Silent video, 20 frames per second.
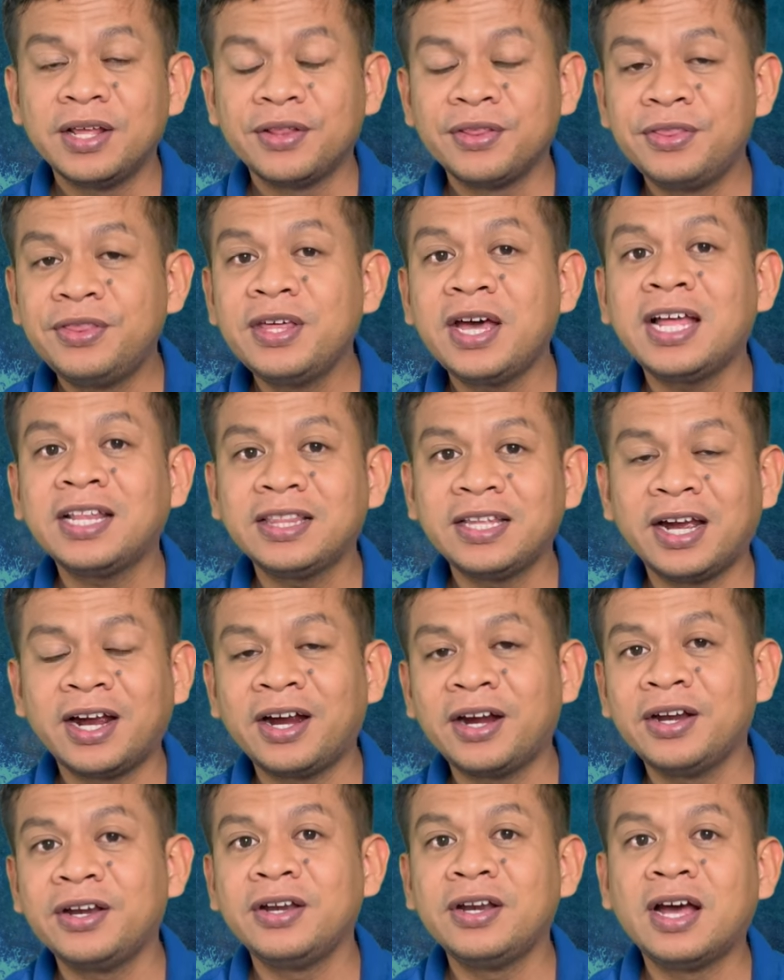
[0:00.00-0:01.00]
that
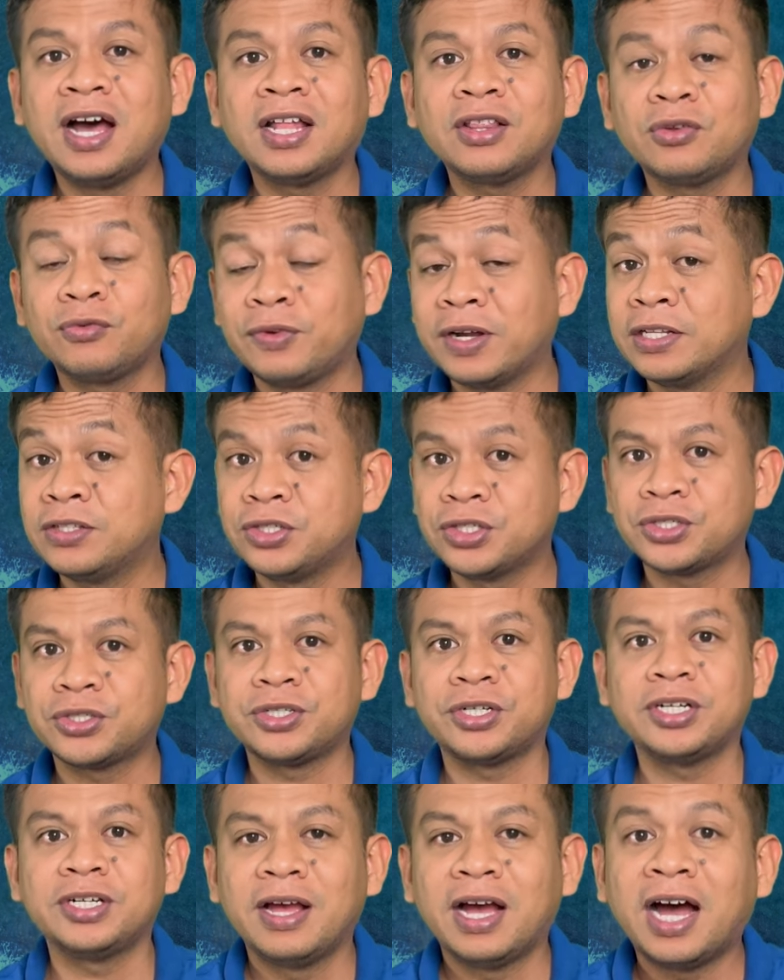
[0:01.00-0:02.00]
are not
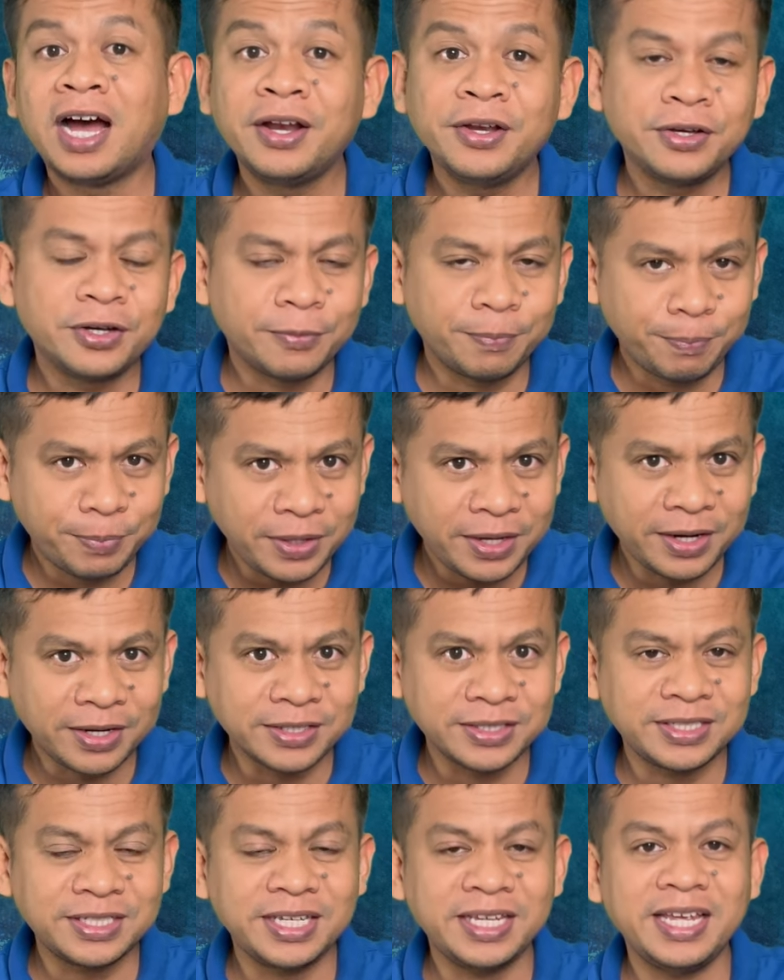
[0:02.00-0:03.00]
registered under
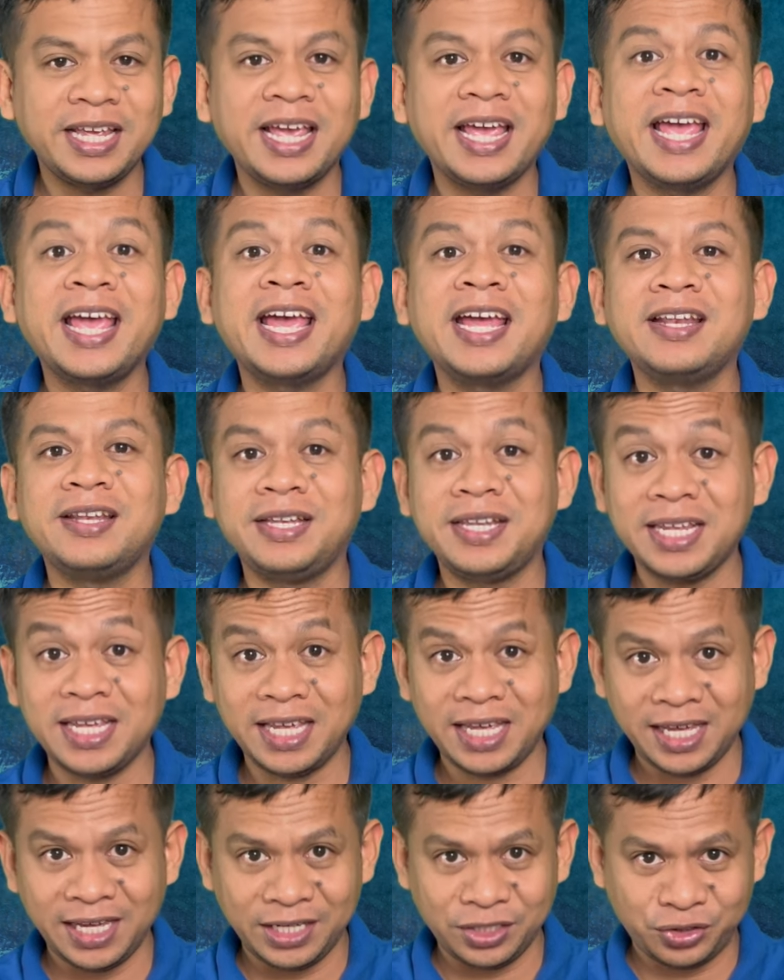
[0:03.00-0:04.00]
PRC and
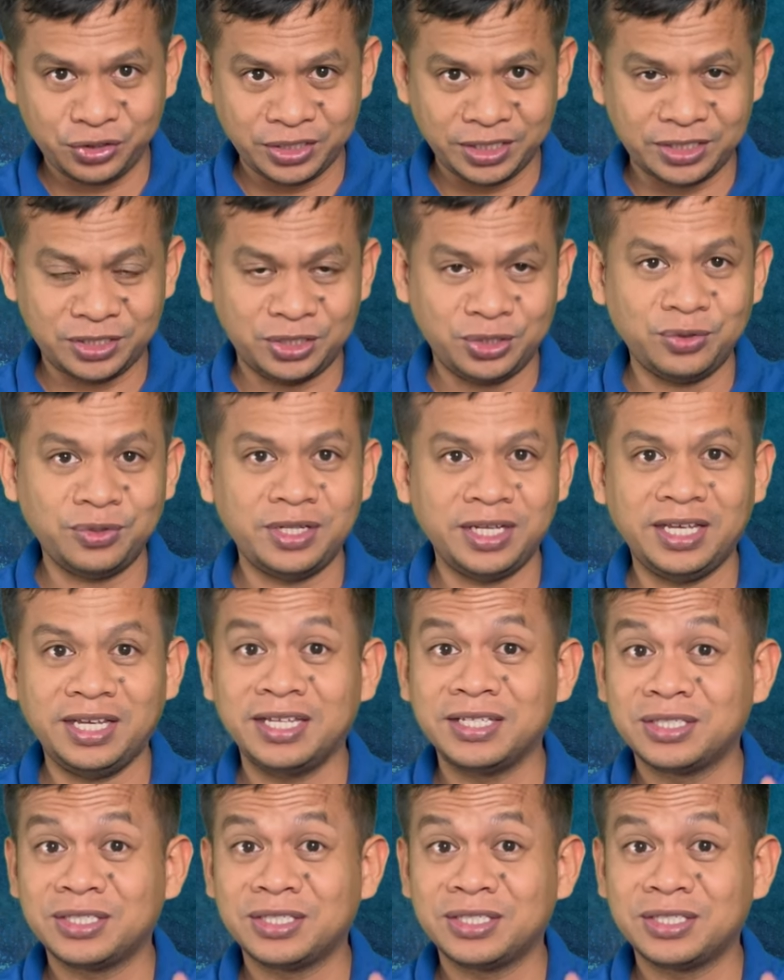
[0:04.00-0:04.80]
DHSUD.